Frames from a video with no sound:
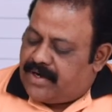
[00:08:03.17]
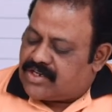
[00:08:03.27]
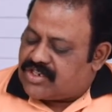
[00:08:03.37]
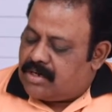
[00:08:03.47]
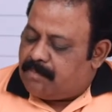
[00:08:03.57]

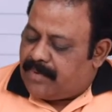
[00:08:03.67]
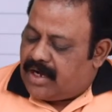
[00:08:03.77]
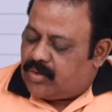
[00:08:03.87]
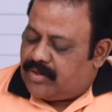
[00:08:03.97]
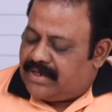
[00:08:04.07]
production
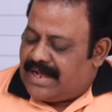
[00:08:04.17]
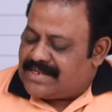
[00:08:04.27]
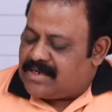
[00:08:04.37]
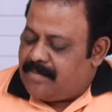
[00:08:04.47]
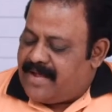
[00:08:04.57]
per unit
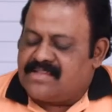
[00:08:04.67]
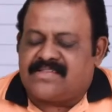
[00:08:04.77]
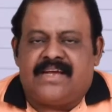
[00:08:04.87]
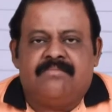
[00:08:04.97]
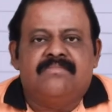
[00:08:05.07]
has remained
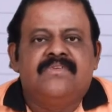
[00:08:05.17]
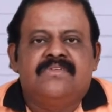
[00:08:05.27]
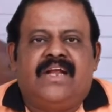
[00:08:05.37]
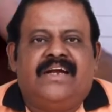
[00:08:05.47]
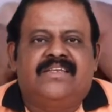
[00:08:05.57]
same,
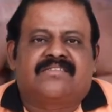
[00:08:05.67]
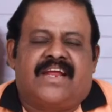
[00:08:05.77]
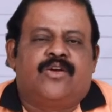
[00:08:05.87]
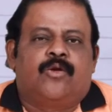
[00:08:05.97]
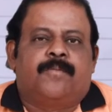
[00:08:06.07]
that is
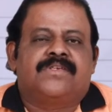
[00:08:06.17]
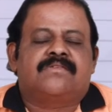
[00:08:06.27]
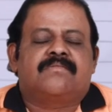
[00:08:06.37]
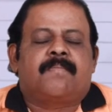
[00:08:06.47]
10 rupees.